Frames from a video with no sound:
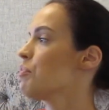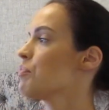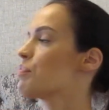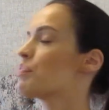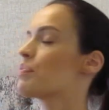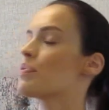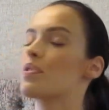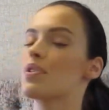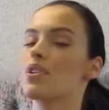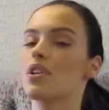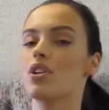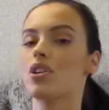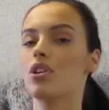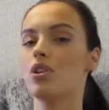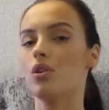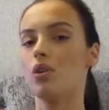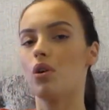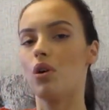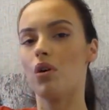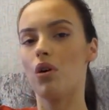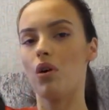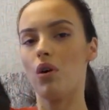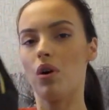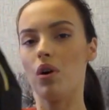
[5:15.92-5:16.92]

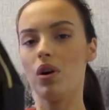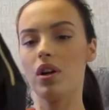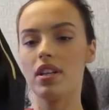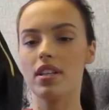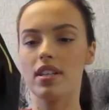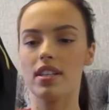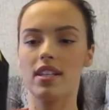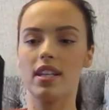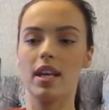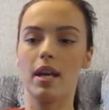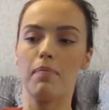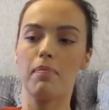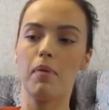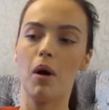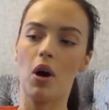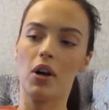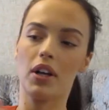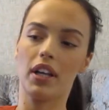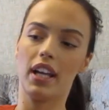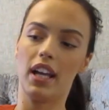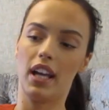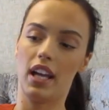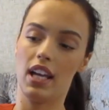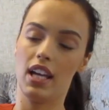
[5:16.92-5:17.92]
secure zip
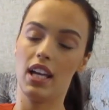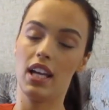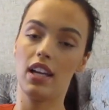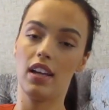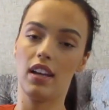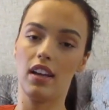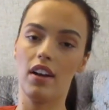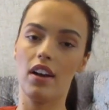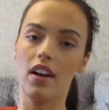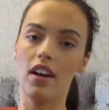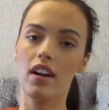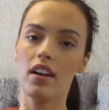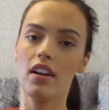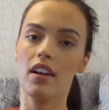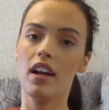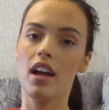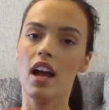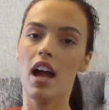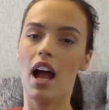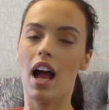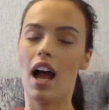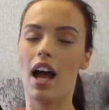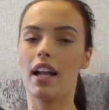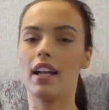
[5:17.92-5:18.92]
pocket here,
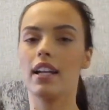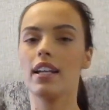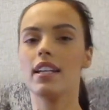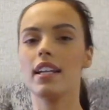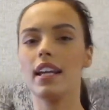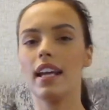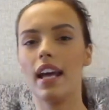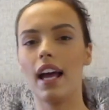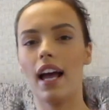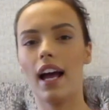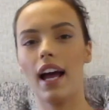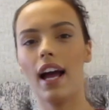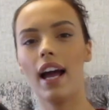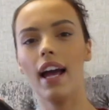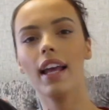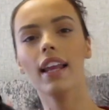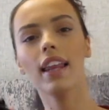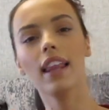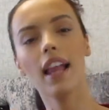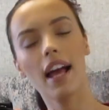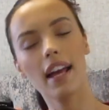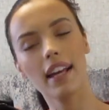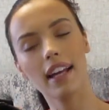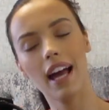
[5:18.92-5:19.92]
and I
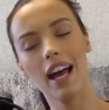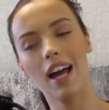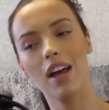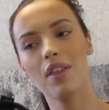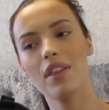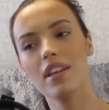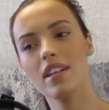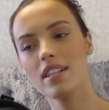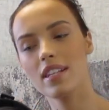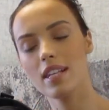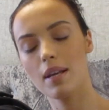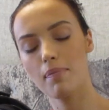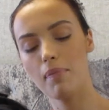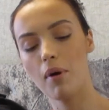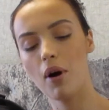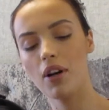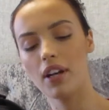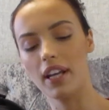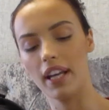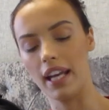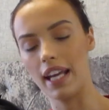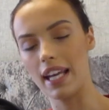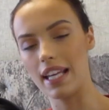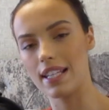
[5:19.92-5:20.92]
like how this zip
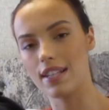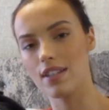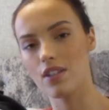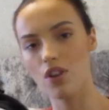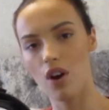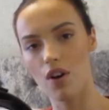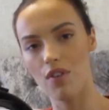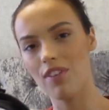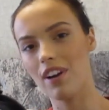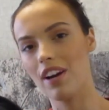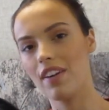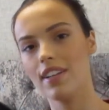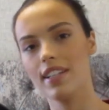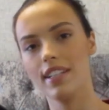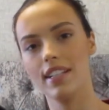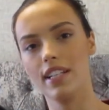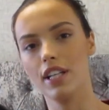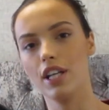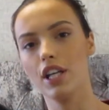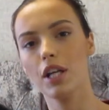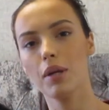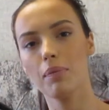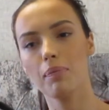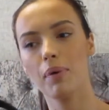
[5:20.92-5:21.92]
pocket is not very
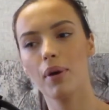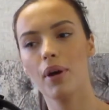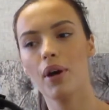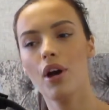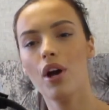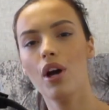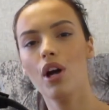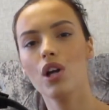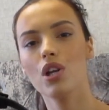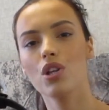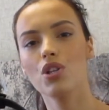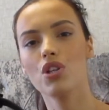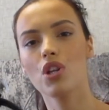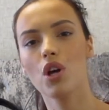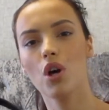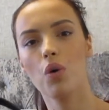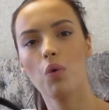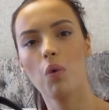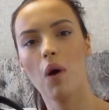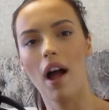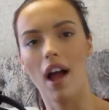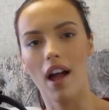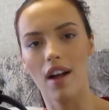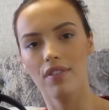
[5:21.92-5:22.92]
deep, so
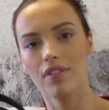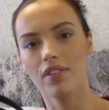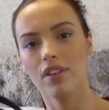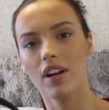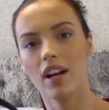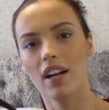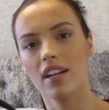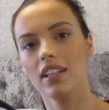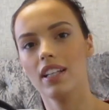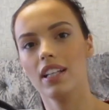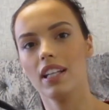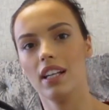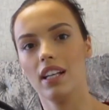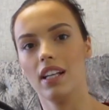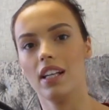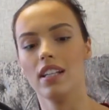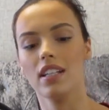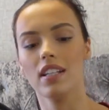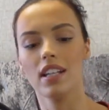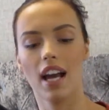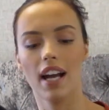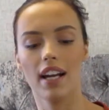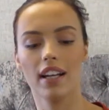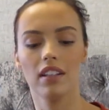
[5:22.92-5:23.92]
whatever I
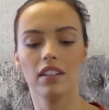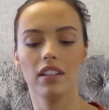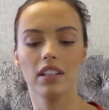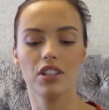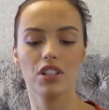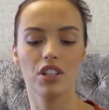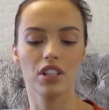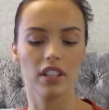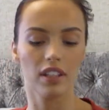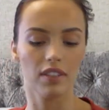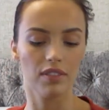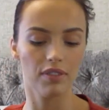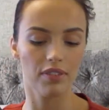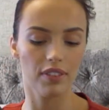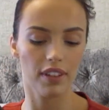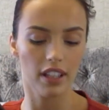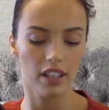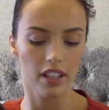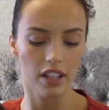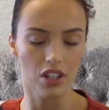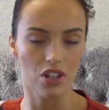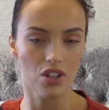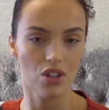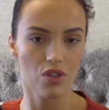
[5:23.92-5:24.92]
need I can literally
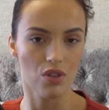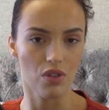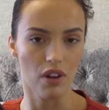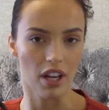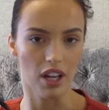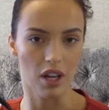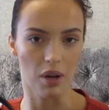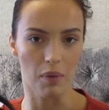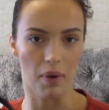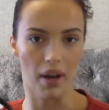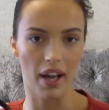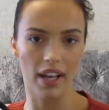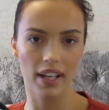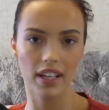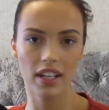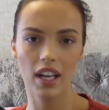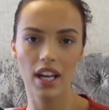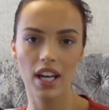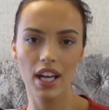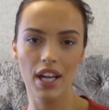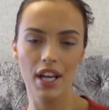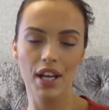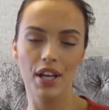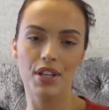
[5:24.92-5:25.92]
feel it straight away.
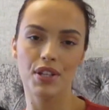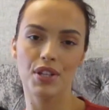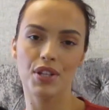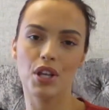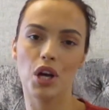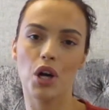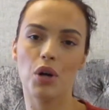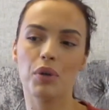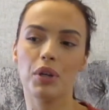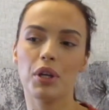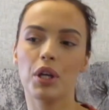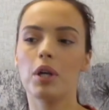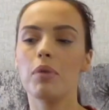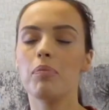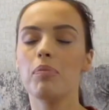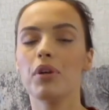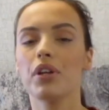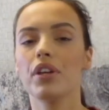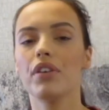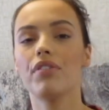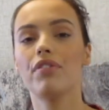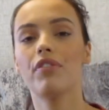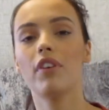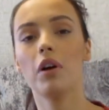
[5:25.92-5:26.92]
So you can
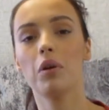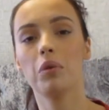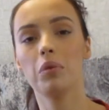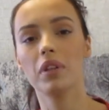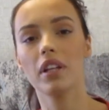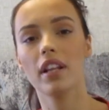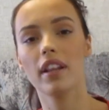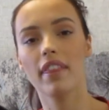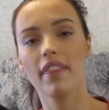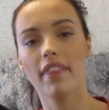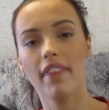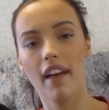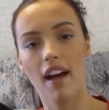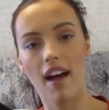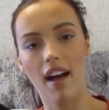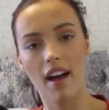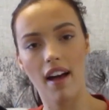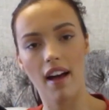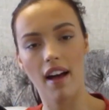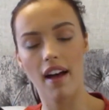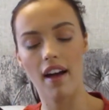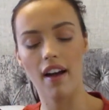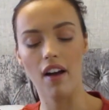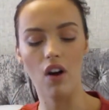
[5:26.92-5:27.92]
put your phone in
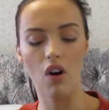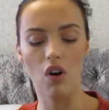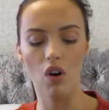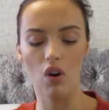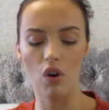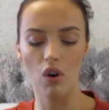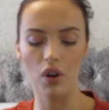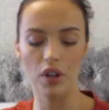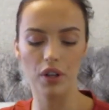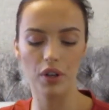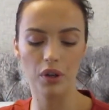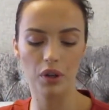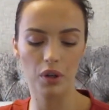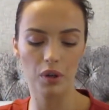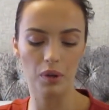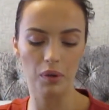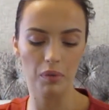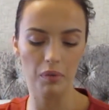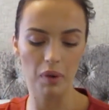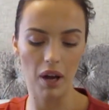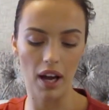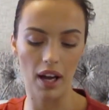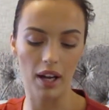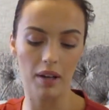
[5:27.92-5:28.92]
there, or you
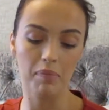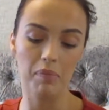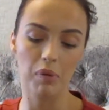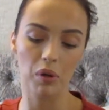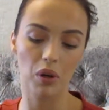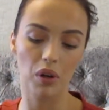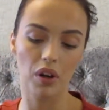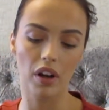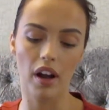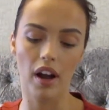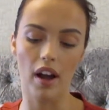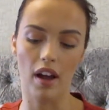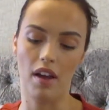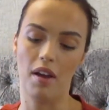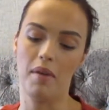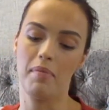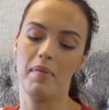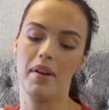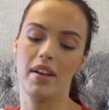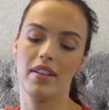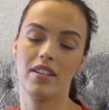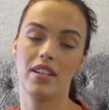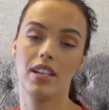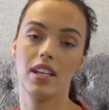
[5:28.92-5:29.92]
can, I put
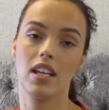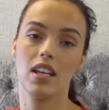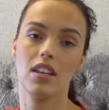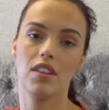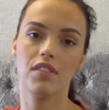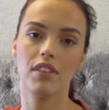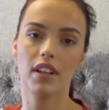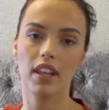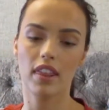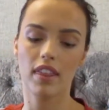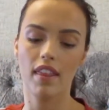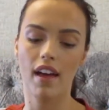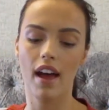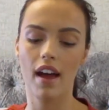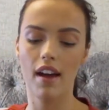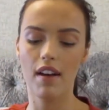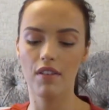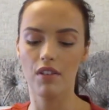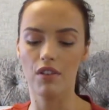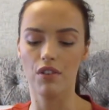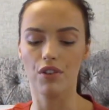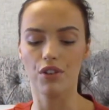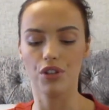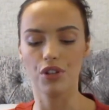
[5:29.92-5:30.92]
a teether in
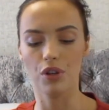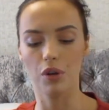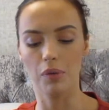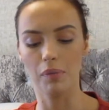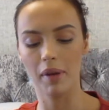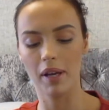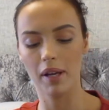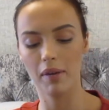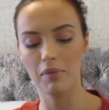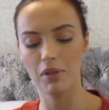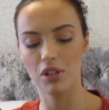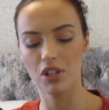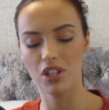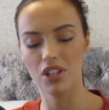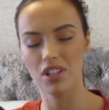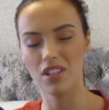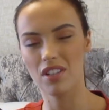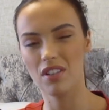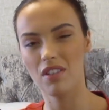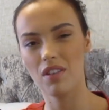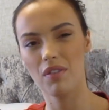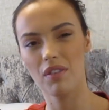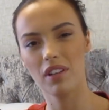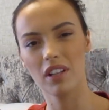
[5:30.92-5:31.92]
there or a dummy, but
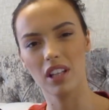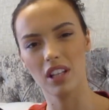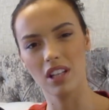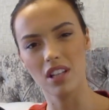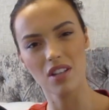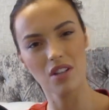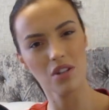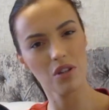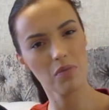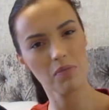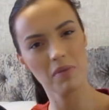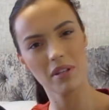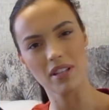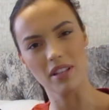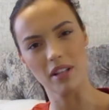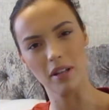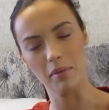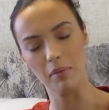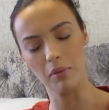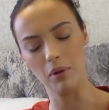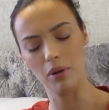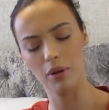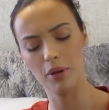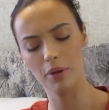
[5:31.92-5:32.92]
she's not really into dummies
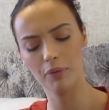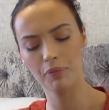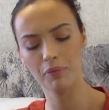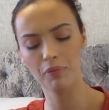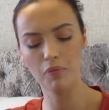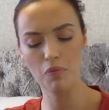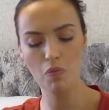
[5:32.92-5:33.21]
anymore.